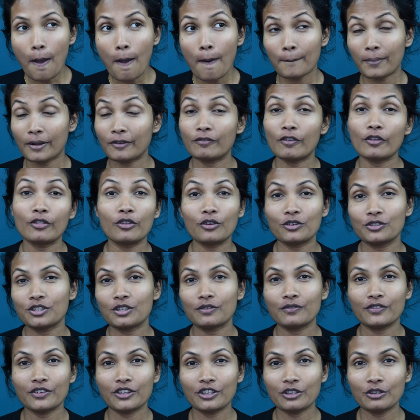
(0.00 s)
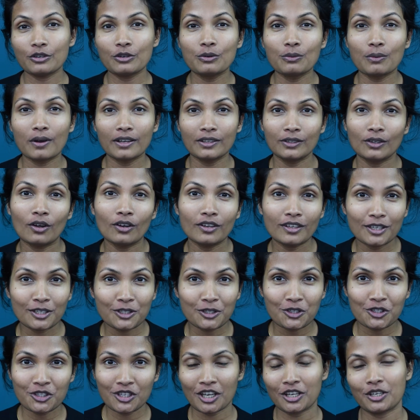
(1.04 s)
but for those of you who are not
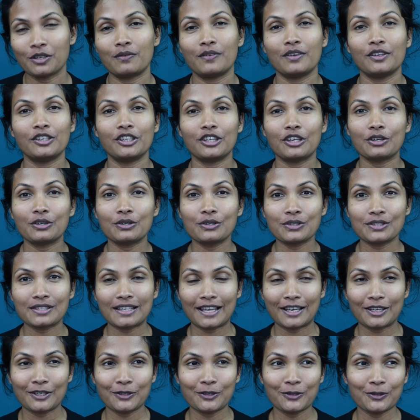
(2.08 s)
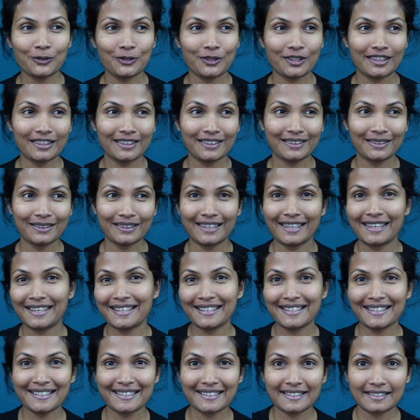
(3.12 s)
into chatty videos and who
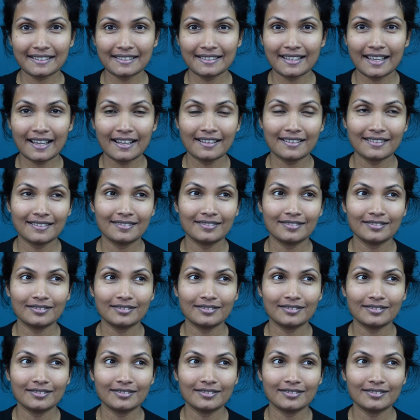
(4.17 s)
think that,